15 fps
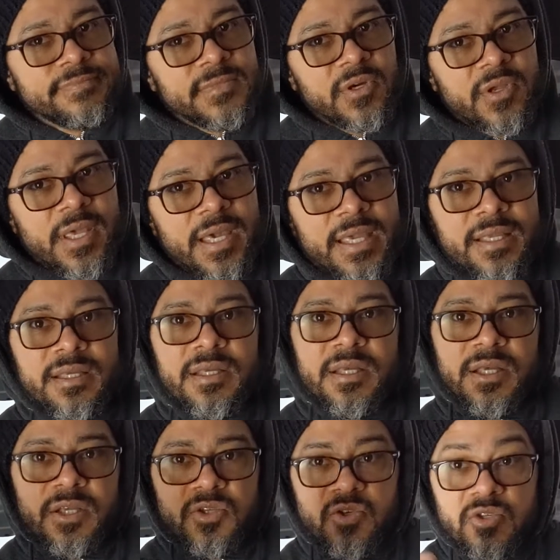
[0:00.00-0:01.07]
Okay?
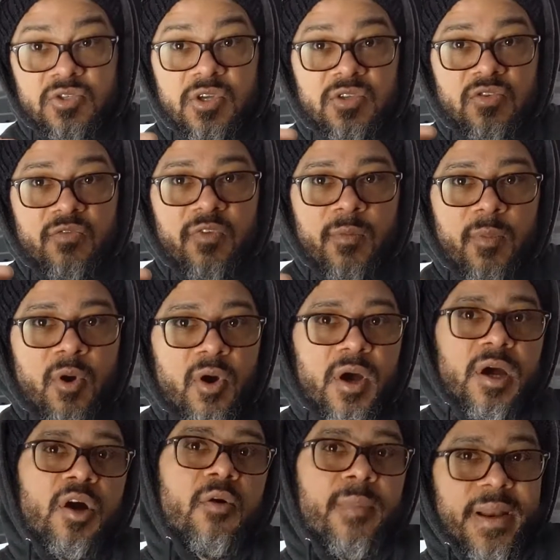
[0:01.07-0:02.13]
So stay tuned for
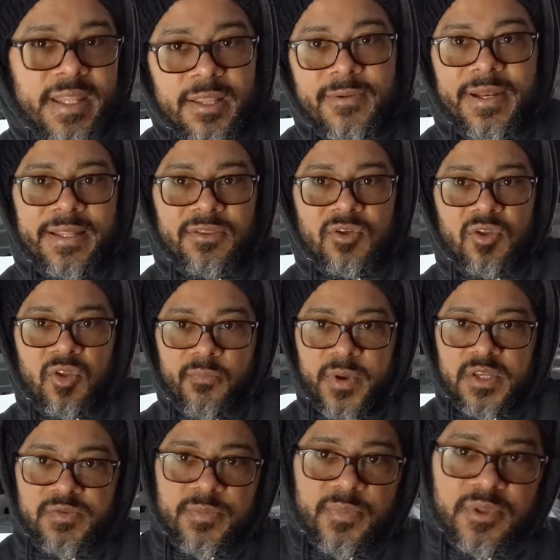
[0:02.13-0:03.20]
more. Omarete Vilato, the
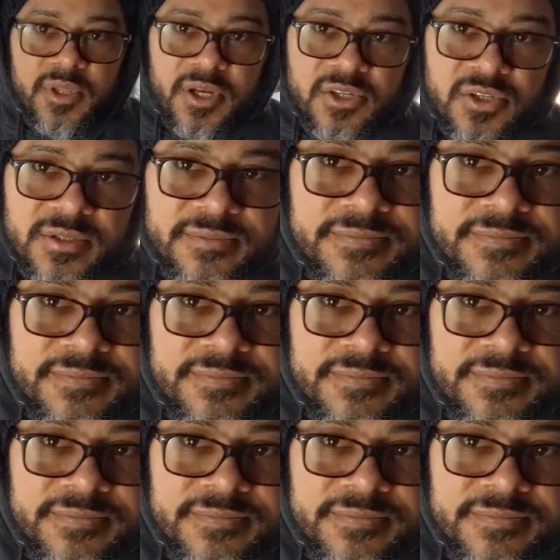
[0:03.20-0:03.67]
basement production.